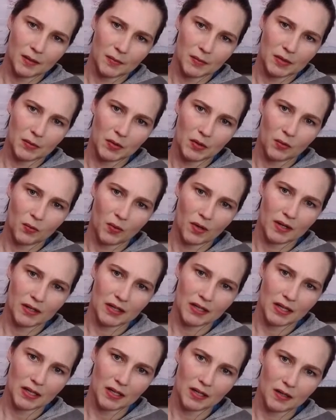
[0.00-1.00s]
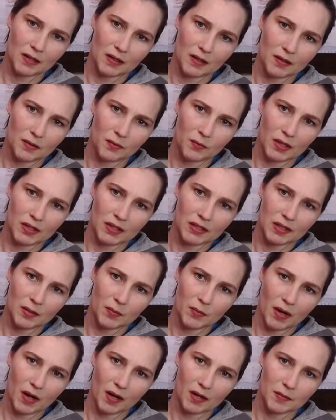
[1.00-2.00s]
I'm going to put one here and one at the
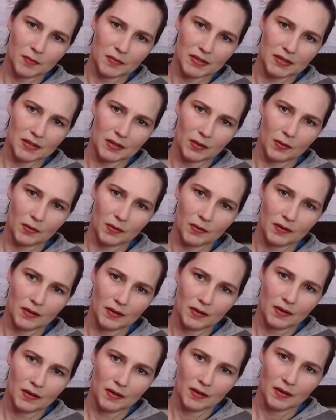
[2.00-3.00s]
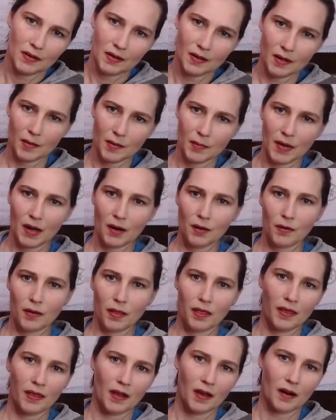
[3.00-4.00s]
bottom. So about
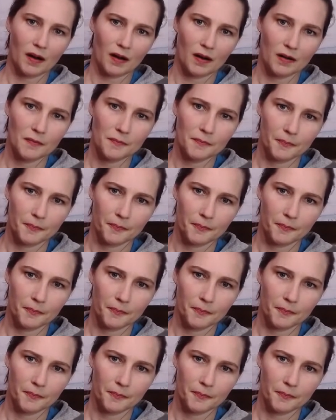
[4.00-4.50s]
there.